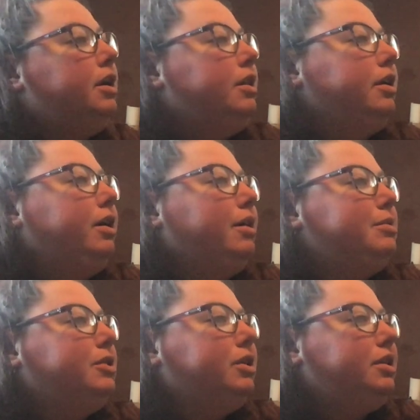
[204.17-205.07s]
The
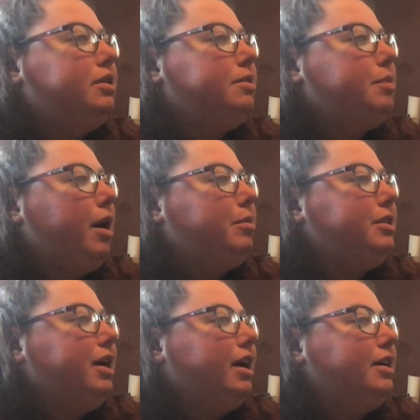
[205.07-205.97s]
cubs looked into
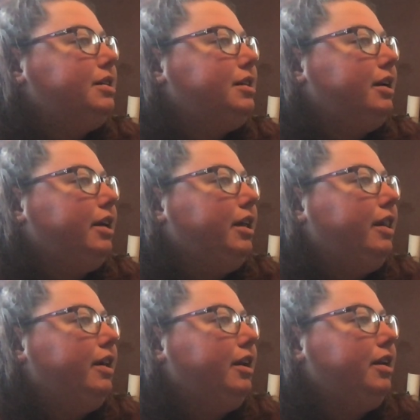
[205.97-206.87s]
Mama's eyes,
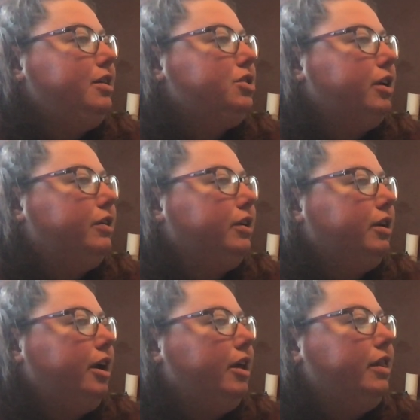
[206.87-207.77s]
then at each
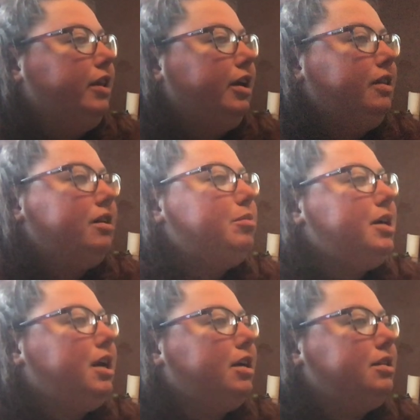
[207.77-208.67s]
other, and then they
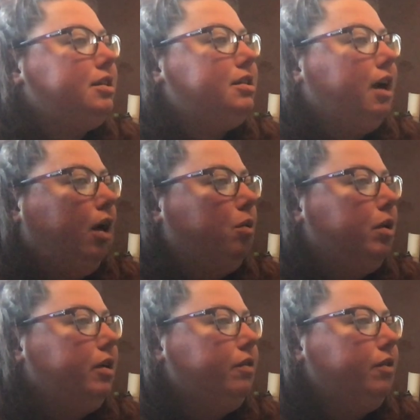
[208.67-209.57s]
began to tell
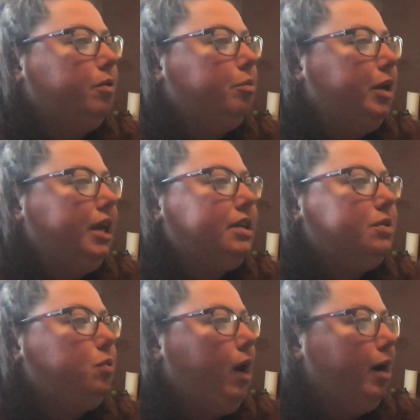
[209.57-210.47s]
one of the
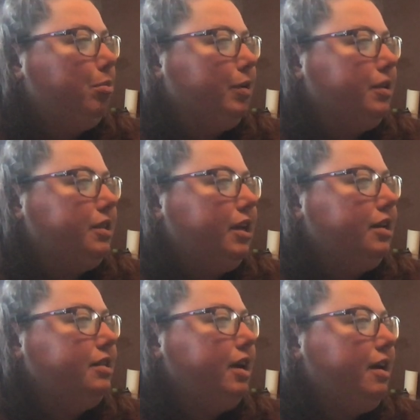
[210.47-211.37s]
biggest whoppers that
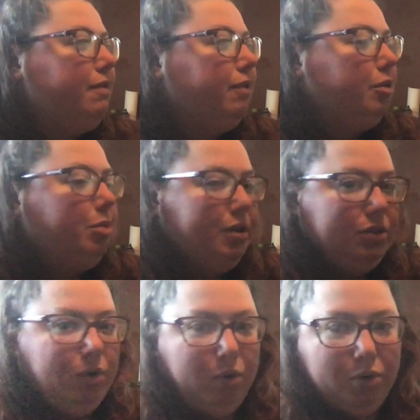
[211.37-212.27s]
has ever been
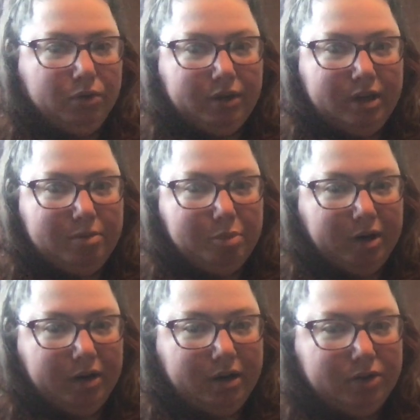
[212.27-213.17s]
told in
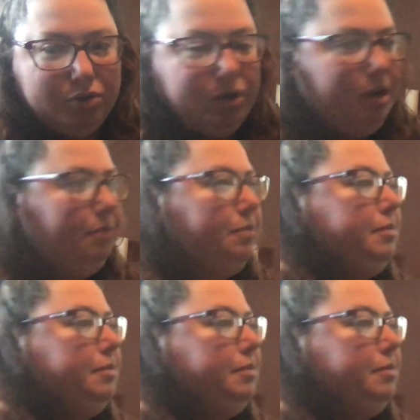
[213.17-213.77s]
bear country.